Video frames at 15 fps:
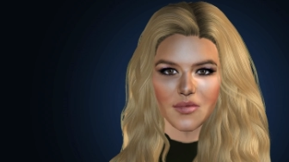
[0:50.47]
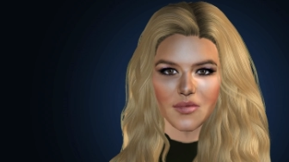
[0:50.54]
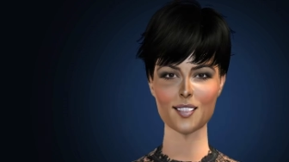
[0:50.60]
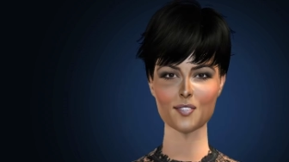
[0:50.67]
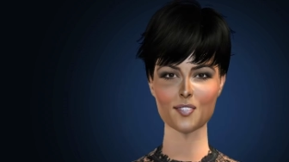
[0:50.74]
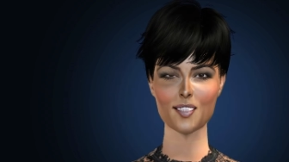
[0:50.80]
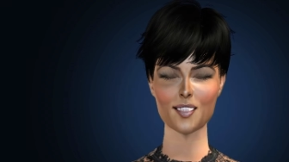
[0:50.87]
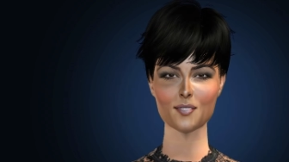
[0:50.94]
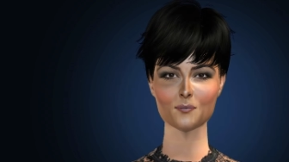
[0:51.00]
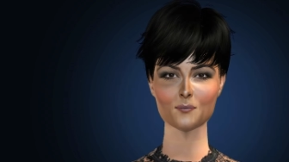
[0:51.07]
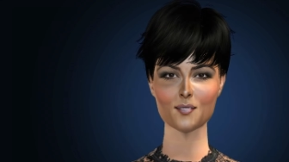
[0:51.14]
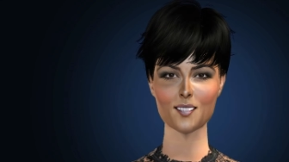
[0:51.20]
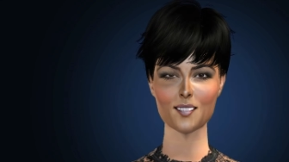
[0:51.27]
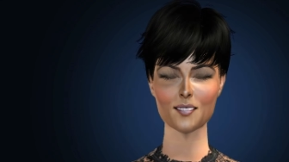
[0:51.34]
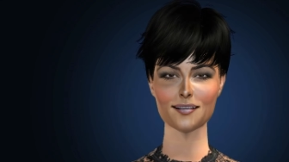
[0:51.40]
I know my
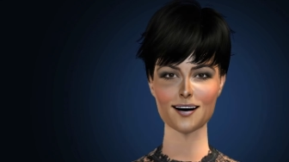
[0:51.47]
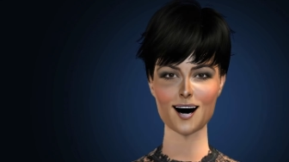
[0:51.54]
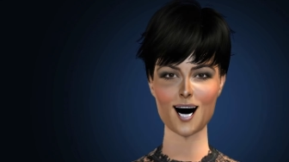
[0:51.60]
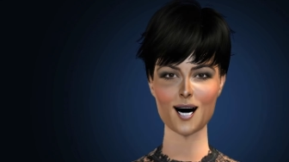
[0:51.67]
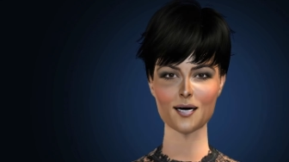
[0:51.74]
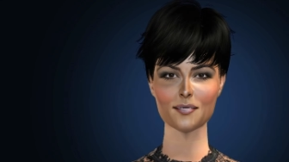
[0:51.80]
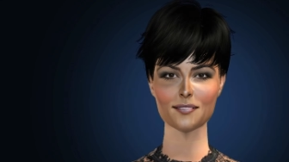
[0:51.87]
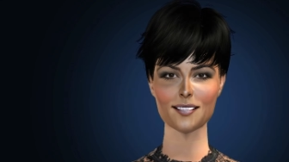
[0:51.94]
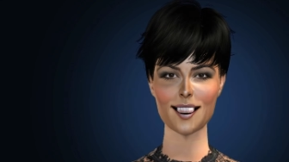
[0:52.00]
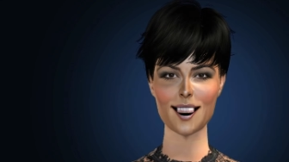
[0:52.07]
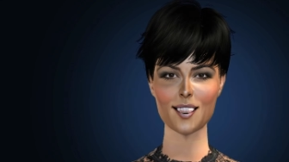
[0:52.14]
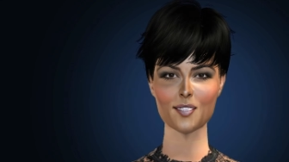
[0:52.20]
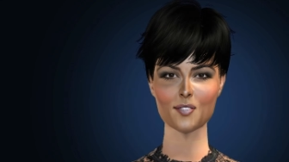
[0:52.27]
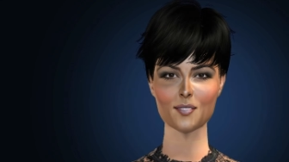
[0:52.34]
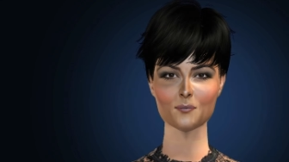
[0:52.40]
daughter has the
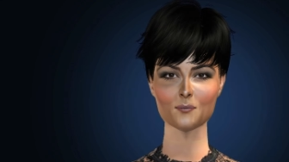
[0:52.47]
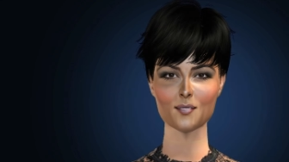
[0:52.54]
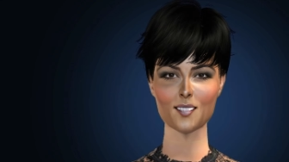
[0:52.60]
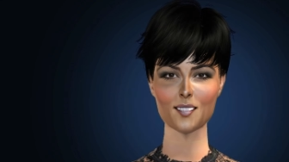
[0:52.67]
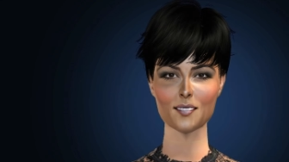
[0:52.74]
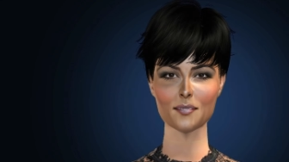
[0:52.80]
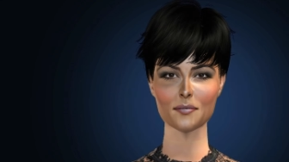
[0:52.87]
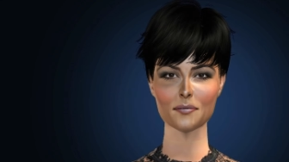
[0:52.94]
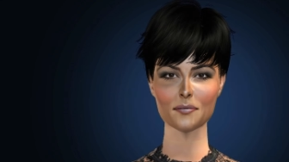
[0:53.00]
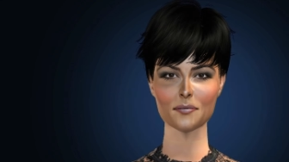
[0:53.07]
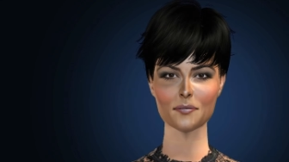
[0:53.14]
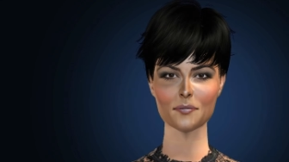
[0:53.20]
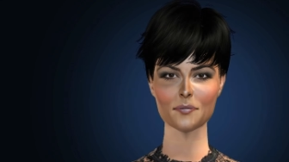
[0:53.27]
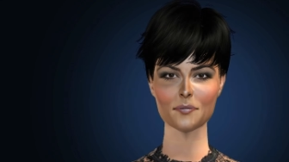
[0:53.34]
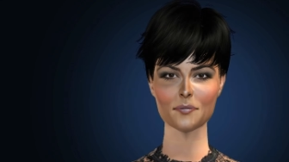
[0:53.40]
ability to go far,
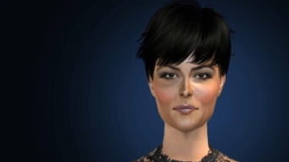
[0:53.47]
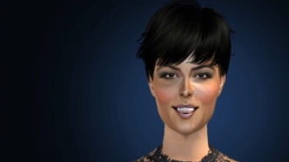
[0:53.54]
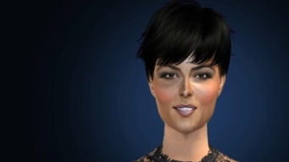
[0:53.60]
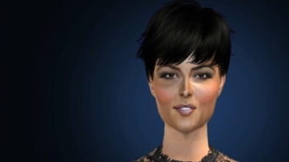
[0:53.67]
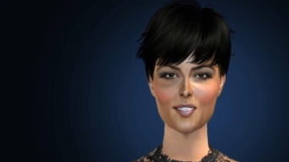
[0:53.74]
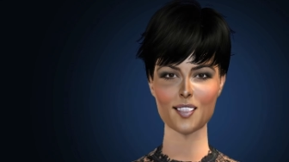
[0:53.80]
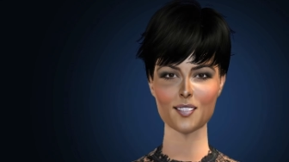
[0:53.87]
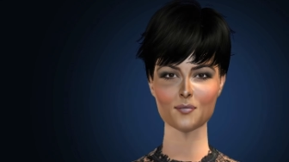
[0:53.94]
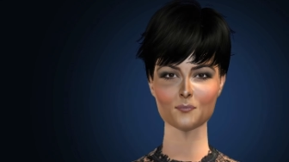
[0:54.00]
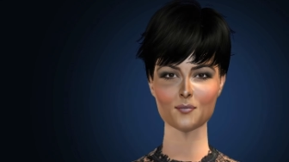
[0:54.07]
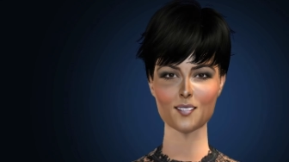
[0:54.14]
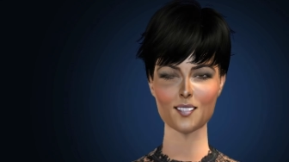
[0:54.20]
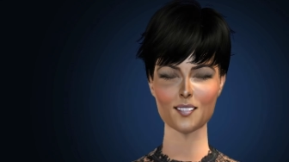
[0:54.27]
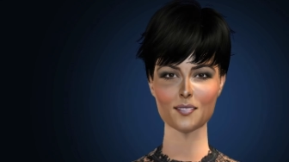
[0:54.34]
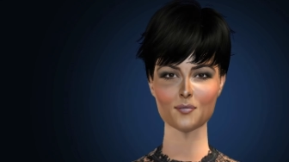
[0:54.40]
but she's a
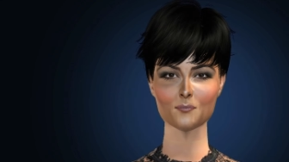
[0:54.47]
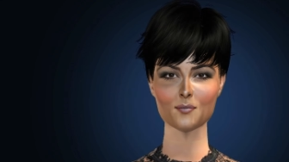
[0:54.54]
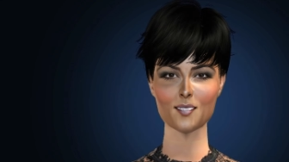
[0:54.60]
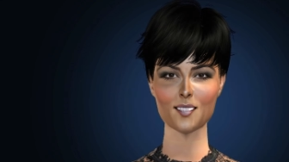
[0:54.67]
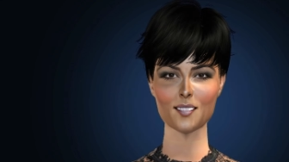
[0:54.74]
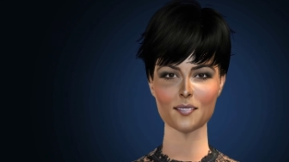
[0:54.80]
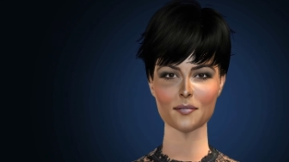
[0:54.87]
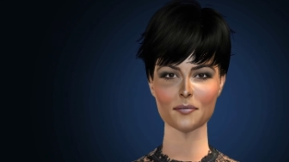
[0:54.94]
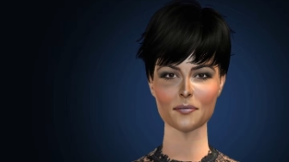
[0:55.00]
Tyga addict.